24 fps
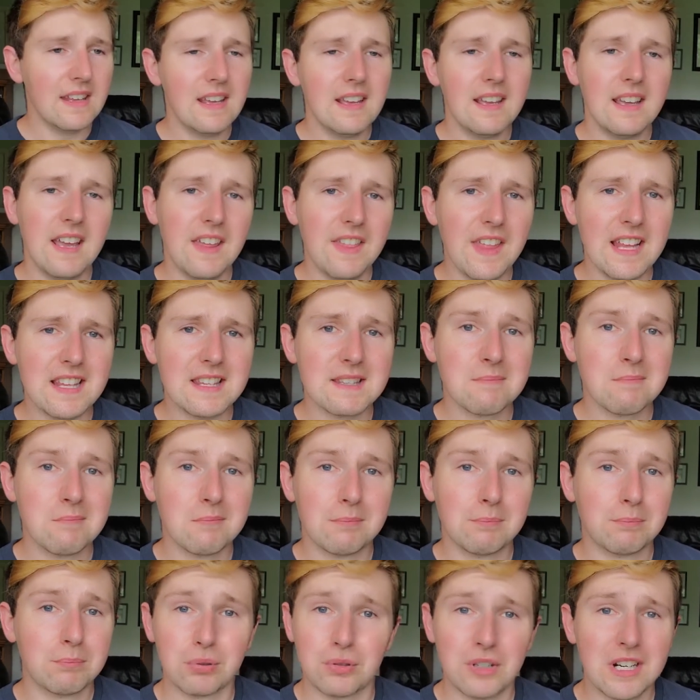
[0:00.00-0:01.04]
And that's
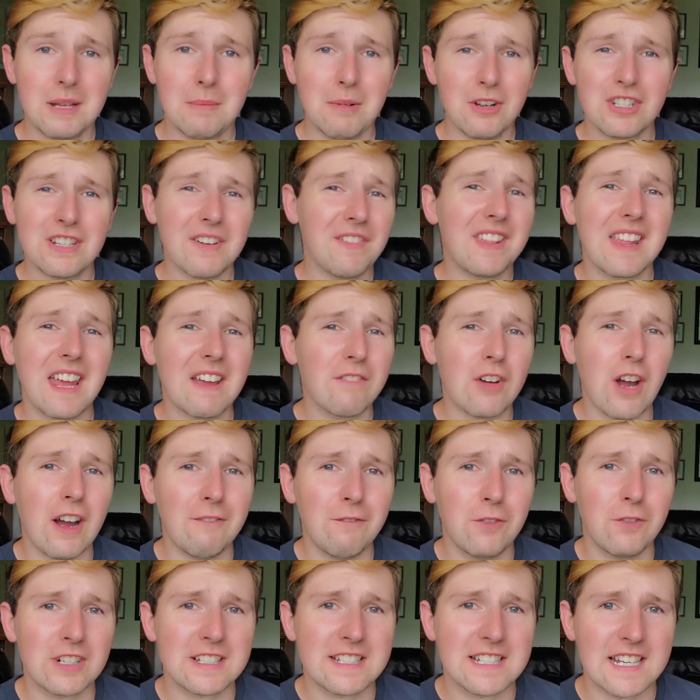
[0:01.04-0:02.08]
pretty much everything I've got
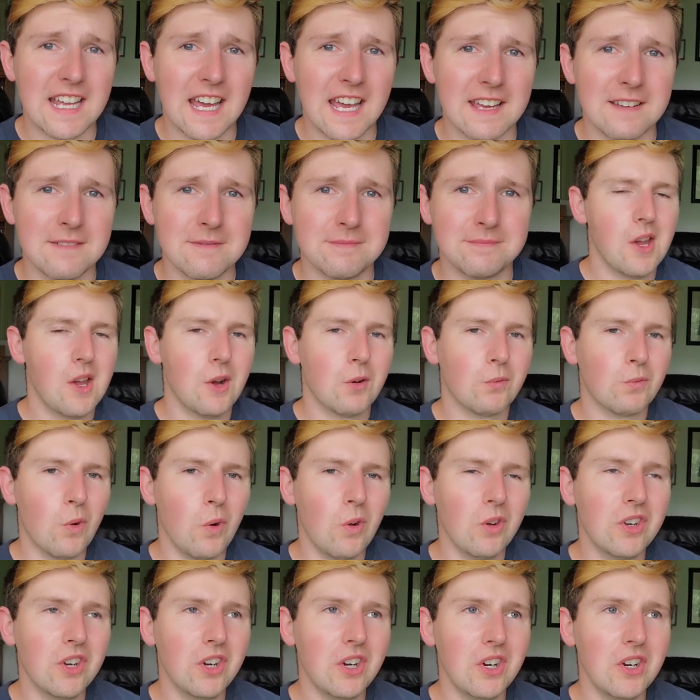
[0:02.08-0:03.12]
for today. Roll
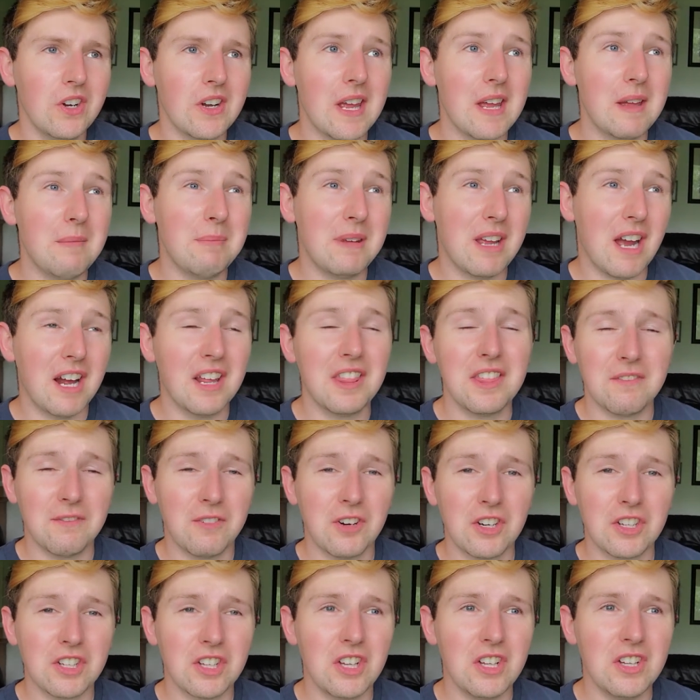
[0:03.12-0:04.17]
cur and behind the
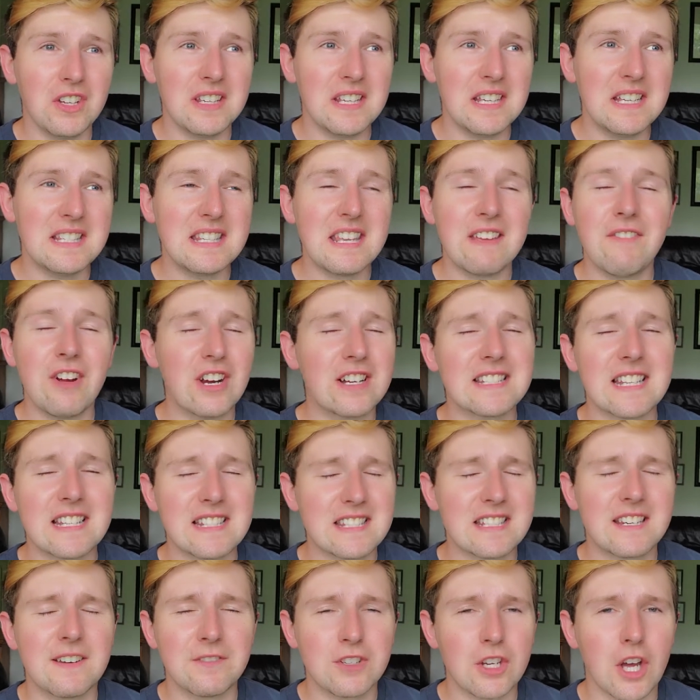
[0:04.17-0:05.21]
vertical is a very
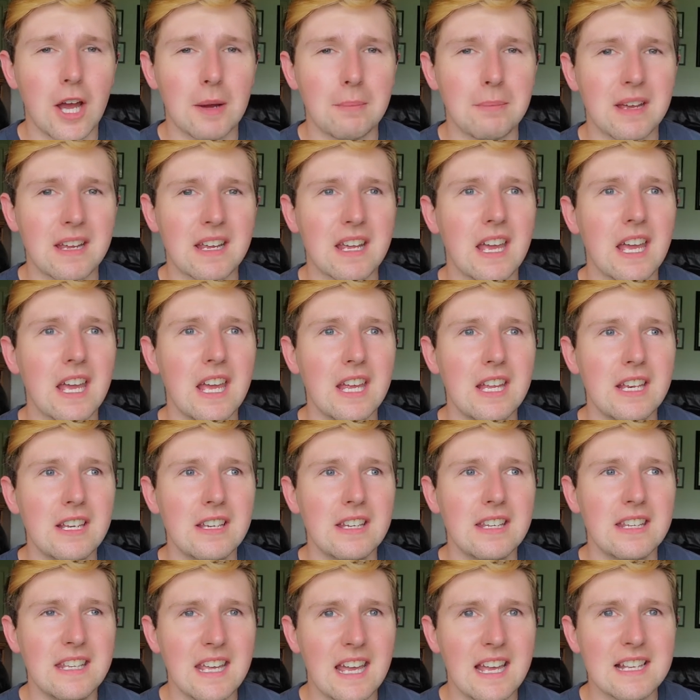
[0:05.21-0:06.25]
sensitive topic, and
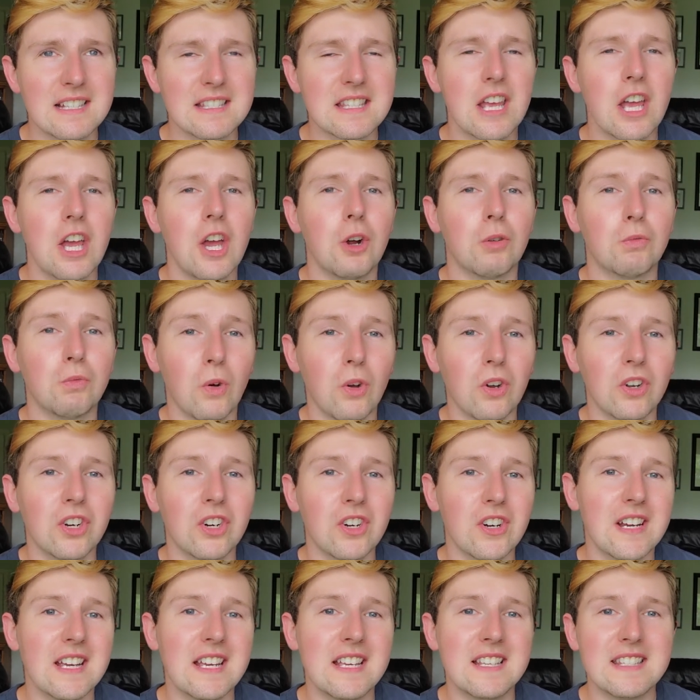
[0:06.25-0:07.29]
yes, roll
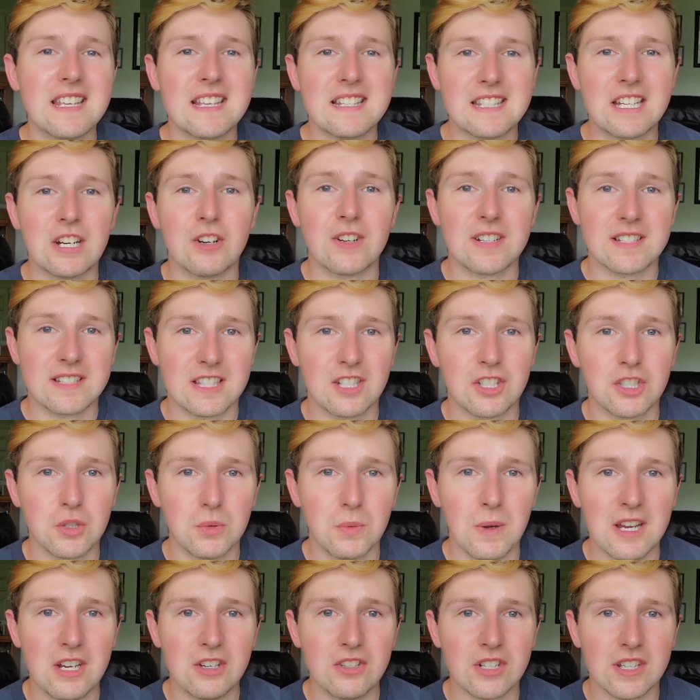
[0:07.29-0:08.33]
cur is a serious
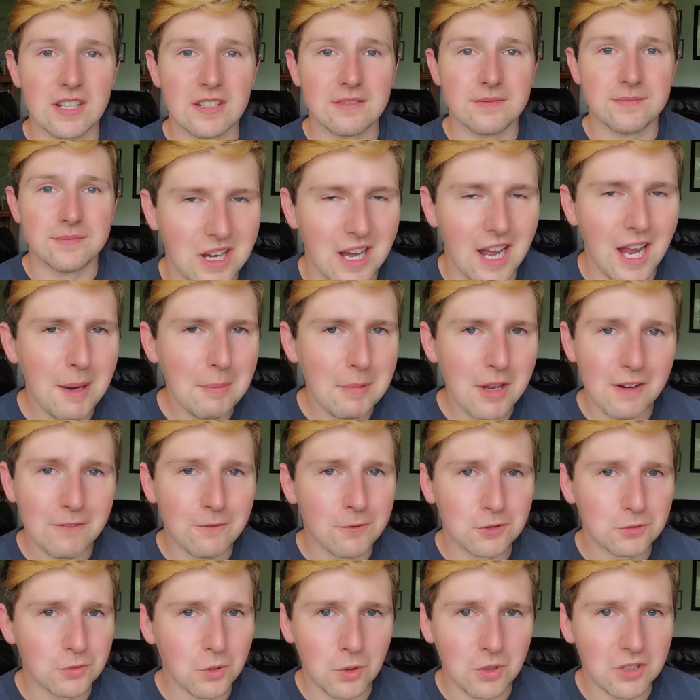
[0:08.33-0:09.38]
situation. I'm not
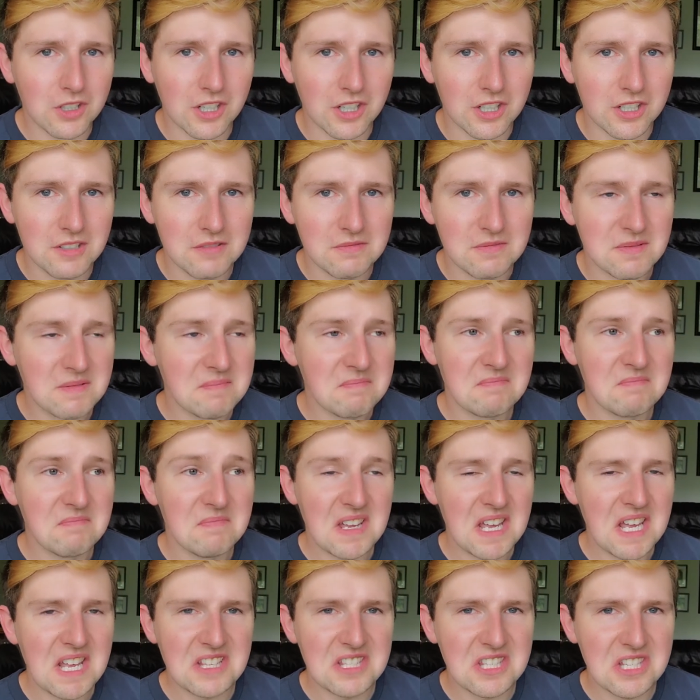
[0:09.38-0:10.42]
for roll cur.
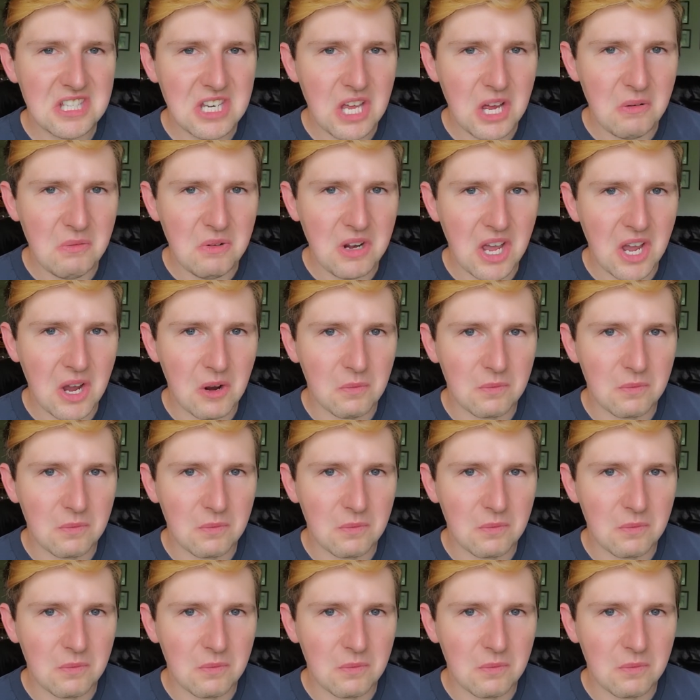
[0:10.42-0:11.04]
It's a no-no.